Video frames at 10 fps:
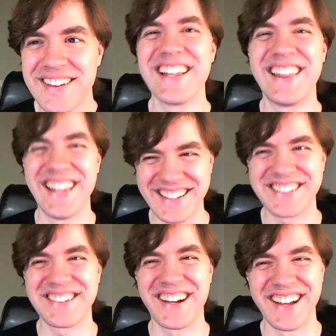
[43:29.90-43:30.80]

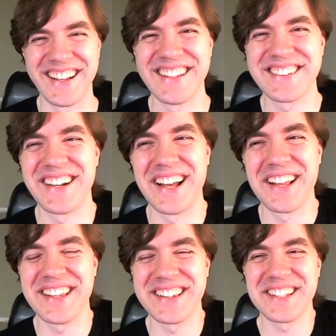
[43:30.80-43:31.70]
that's right. That's right. I
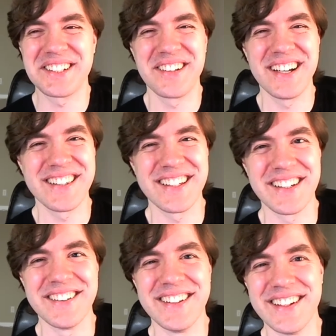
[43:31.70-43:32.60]
think that's a great thing
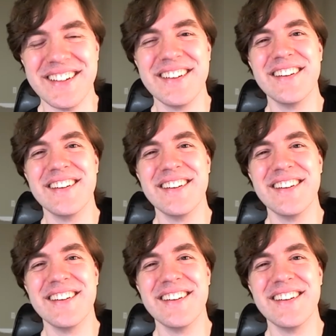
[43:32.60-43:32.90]
you did.